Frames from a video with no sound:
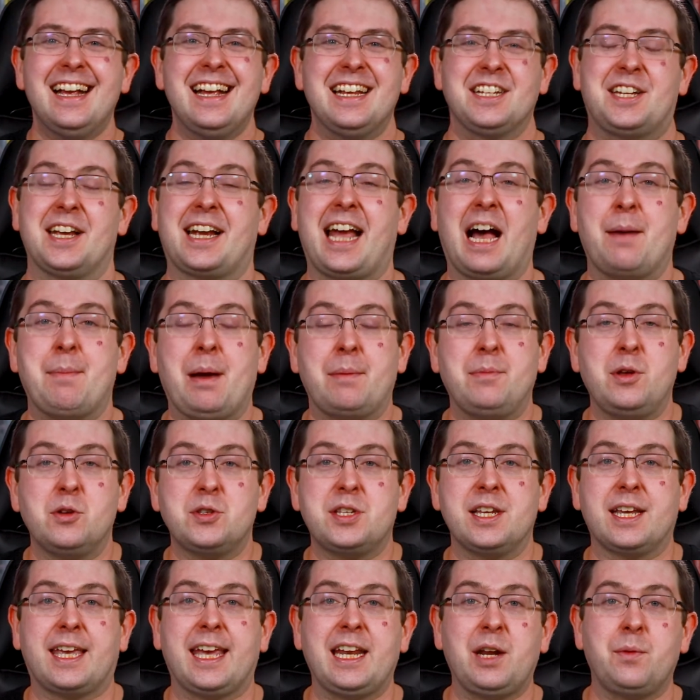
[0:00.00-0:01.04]
Check out my
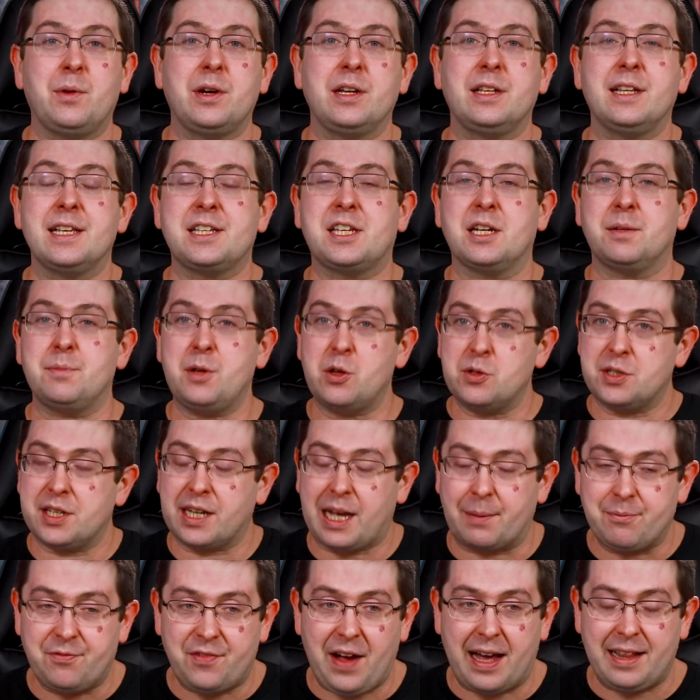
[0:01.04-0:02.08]
music anywhere you listen to music.
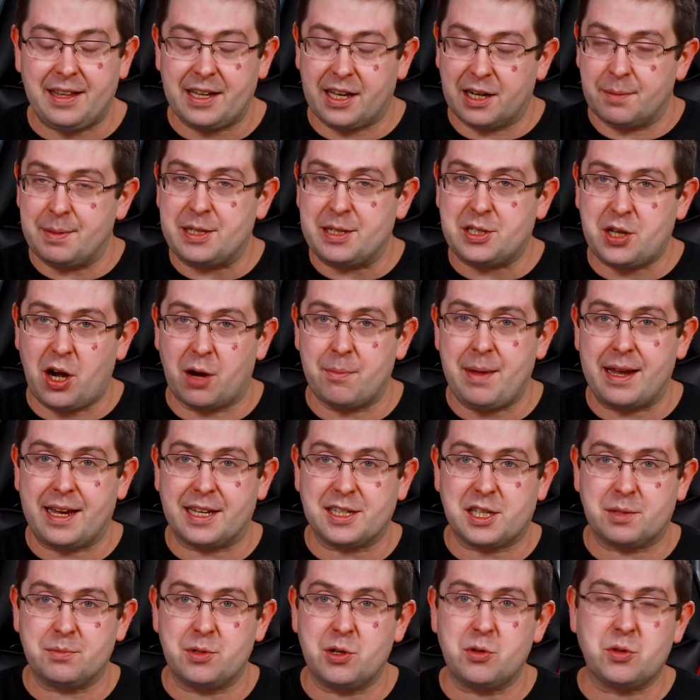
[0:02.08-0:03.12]
I'm finally going to be starting making
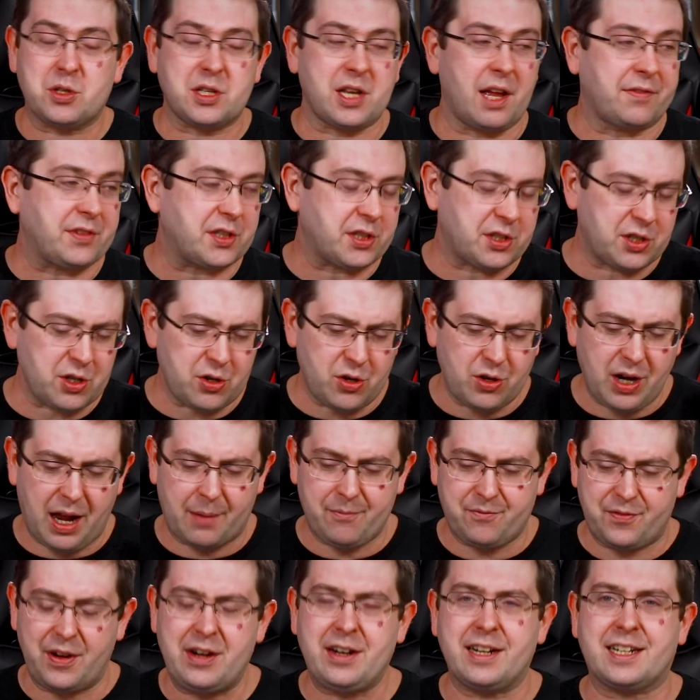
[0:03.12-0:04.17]
some new stuff soon. I'm
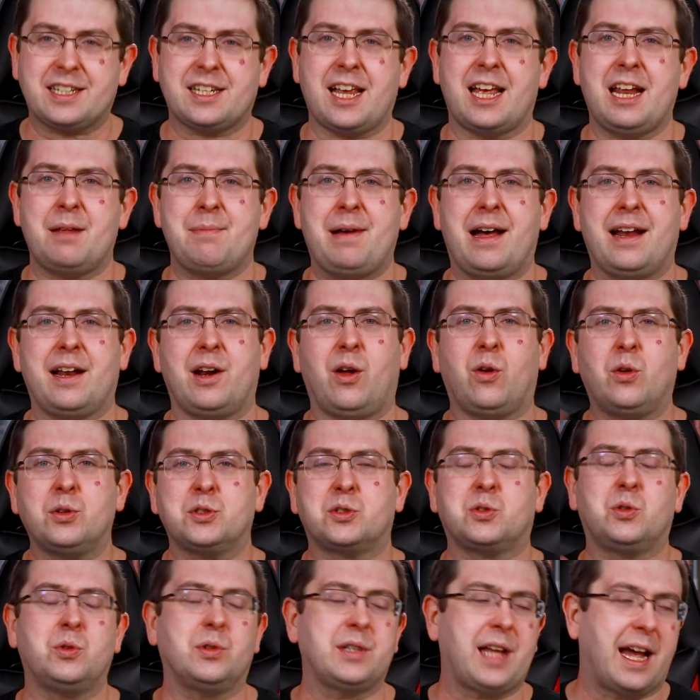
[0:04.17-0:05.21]
very excited about it. Old
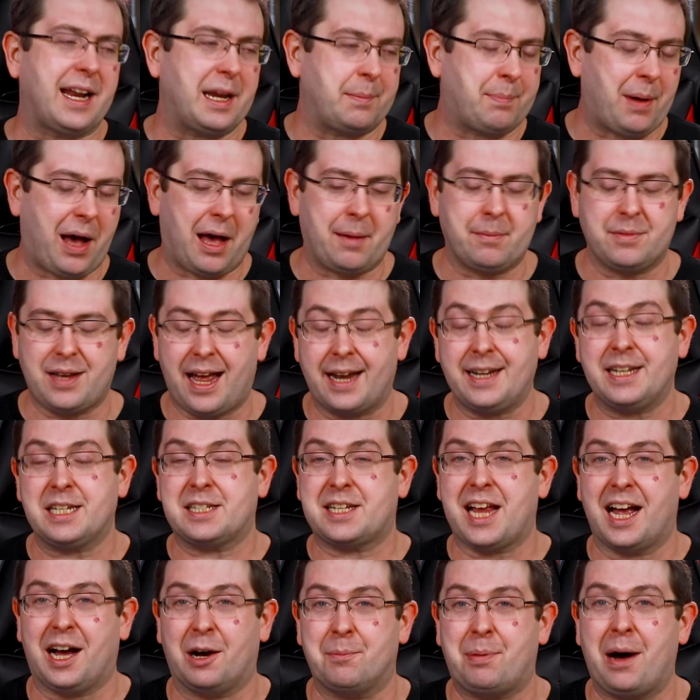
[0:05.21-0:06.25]
school 90 pop, 90s
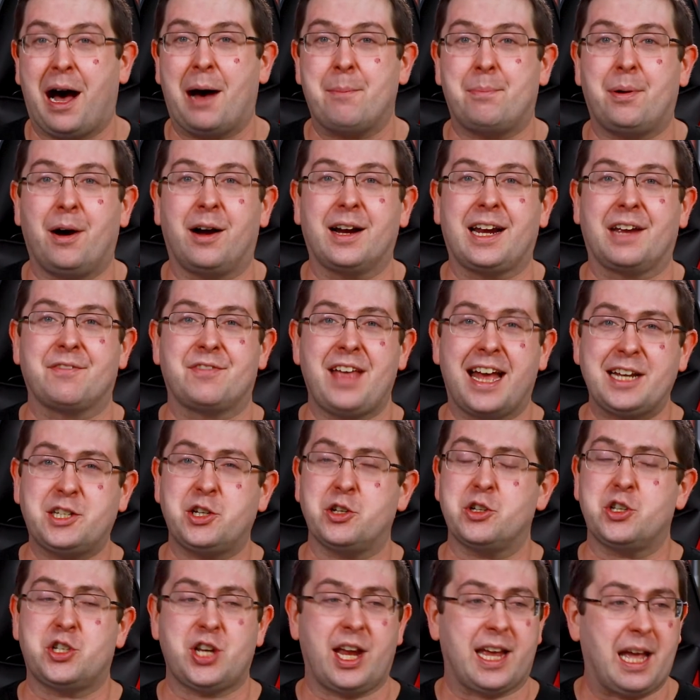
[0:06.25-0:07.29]
style pop punk. If that's your
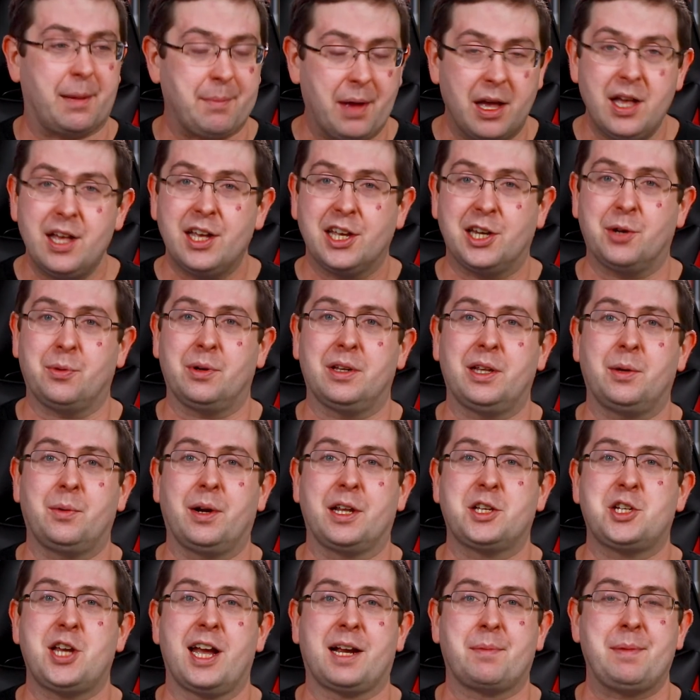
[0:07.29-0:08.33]
jam, you really want to
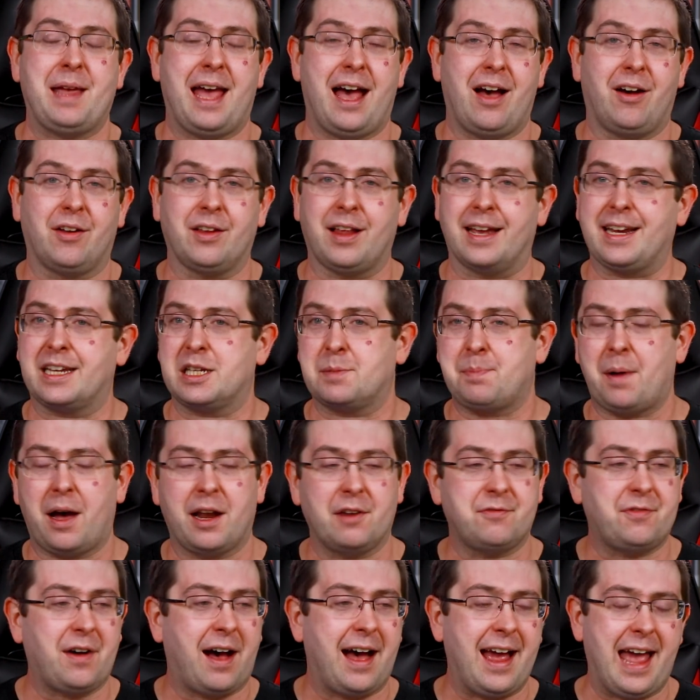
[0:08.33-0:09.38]
check me out, like
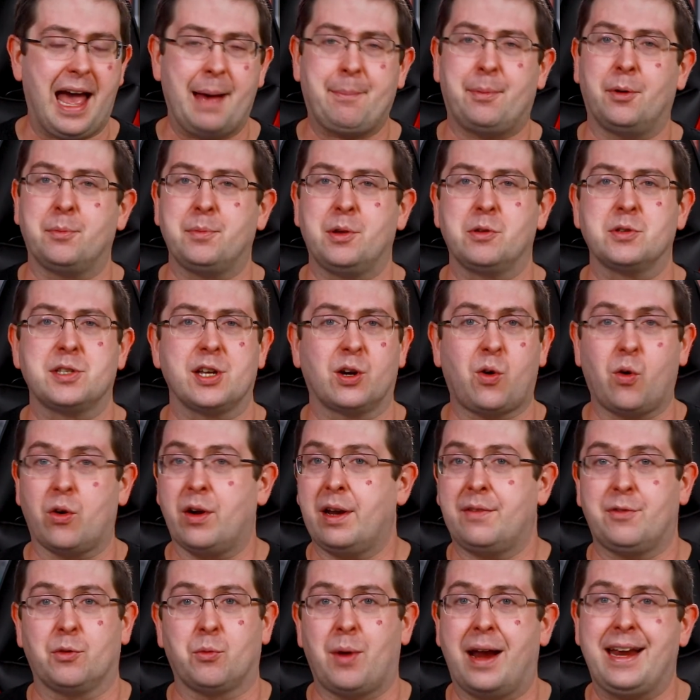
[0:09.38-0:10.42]
Spotify, Apple Music, or
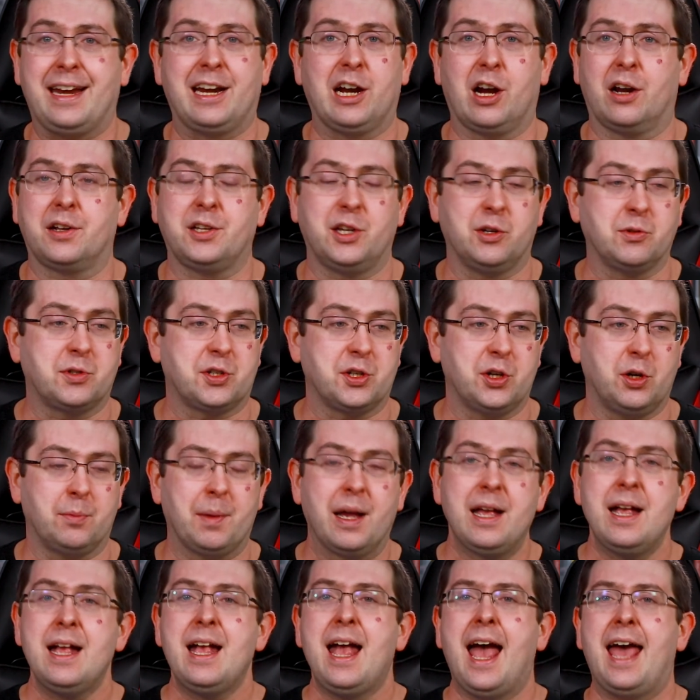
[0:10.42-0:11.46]
even right here on YouTube.
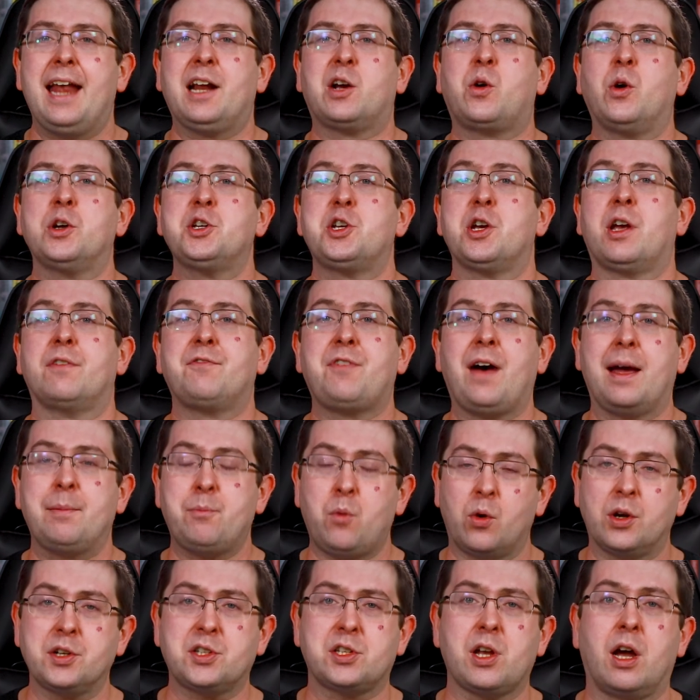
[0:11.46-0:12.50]
And of course, you can find
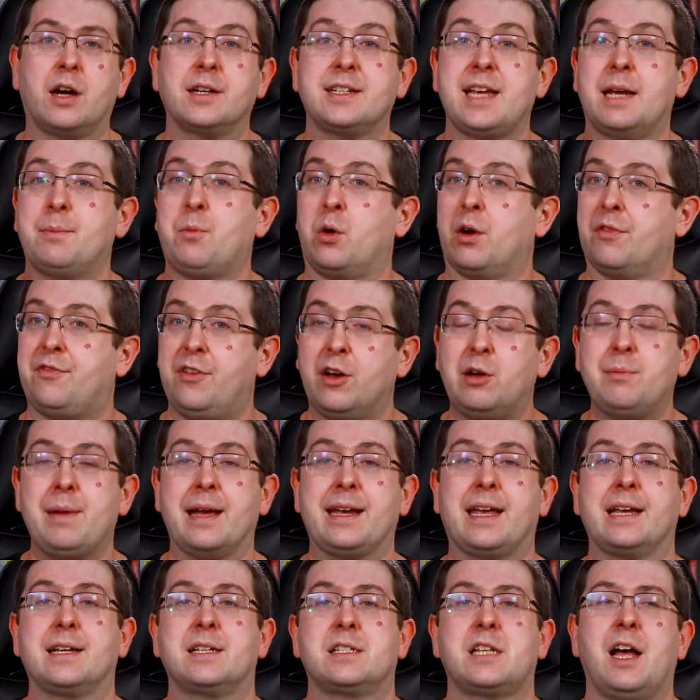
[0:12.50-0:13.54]
more songs and more
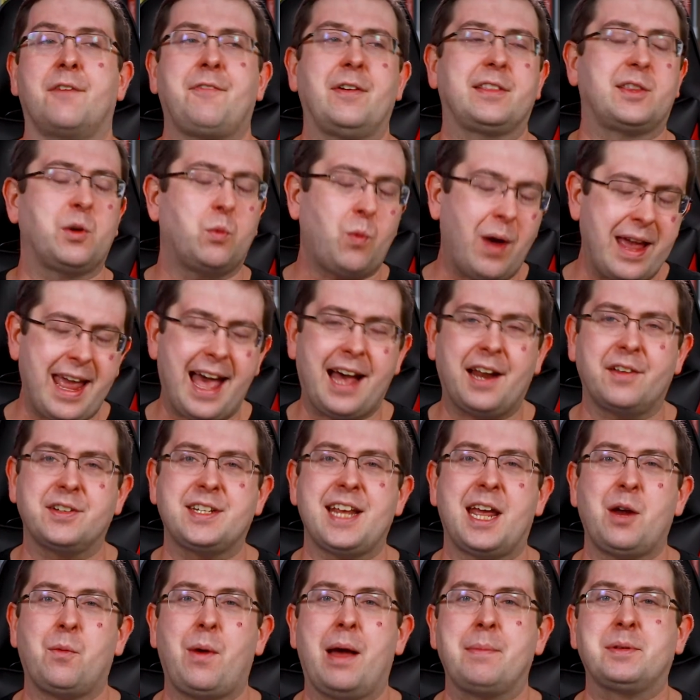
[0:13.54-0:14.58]
filmmaking stuff at the way out of
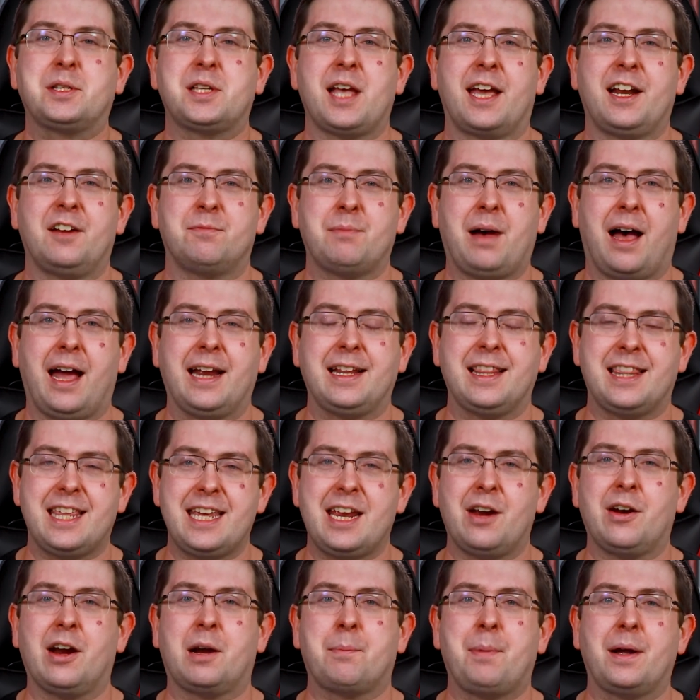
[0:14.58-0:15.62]
date website of mine,
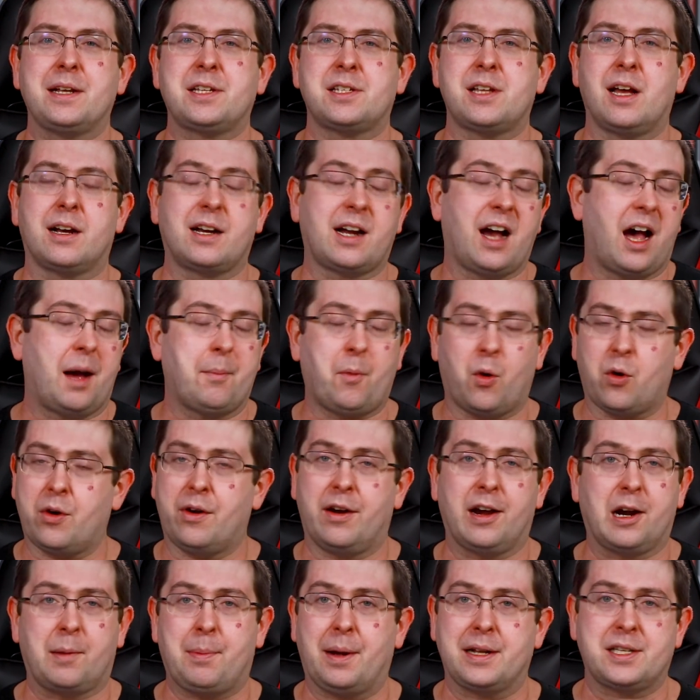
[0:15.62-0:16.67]
TheEricButts.com
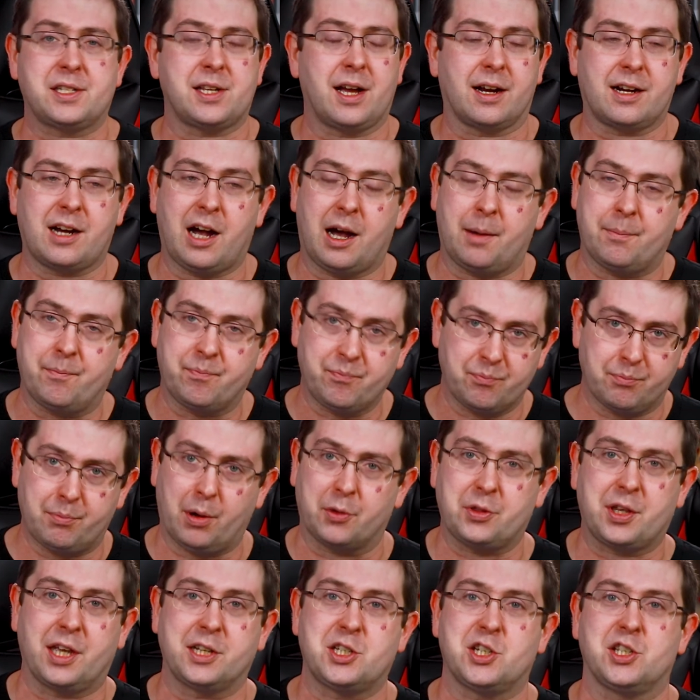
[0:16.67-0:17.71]
or EricButts.com.
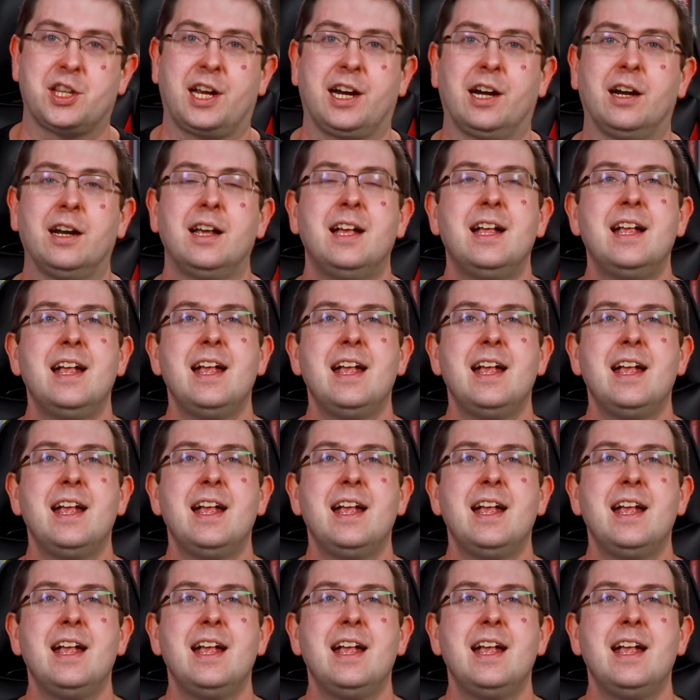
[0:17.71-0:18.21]
Both get you there.